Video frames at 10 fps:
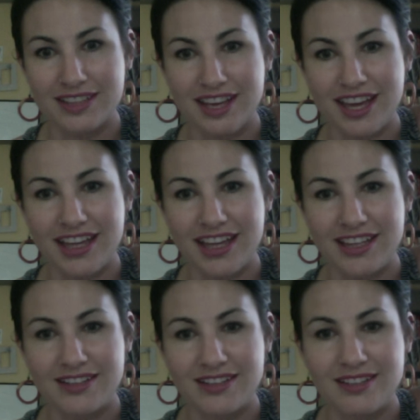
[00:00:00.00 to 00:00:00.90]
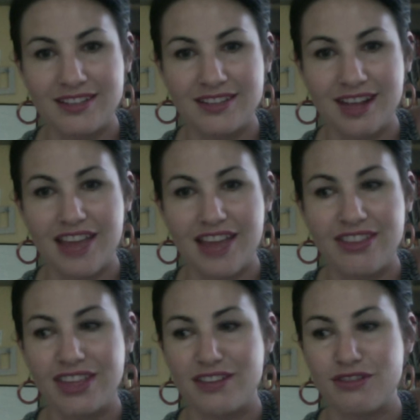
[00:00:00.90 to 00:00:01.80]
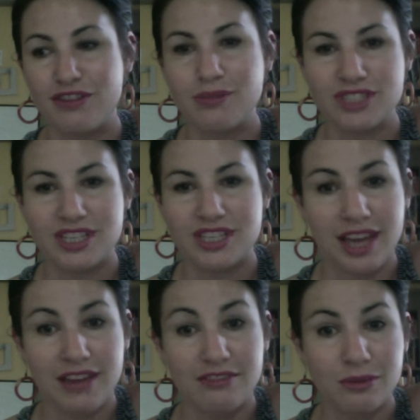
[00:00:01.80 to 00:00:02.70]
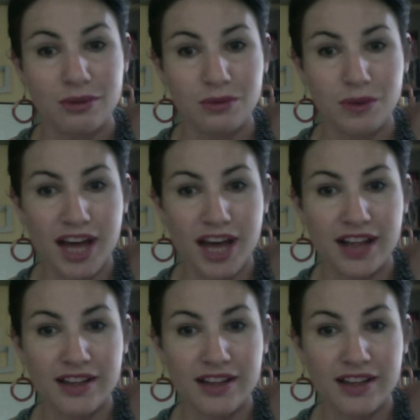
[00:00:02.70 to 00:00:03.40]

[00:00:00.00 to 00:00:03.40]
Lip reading: and then representing everyone well.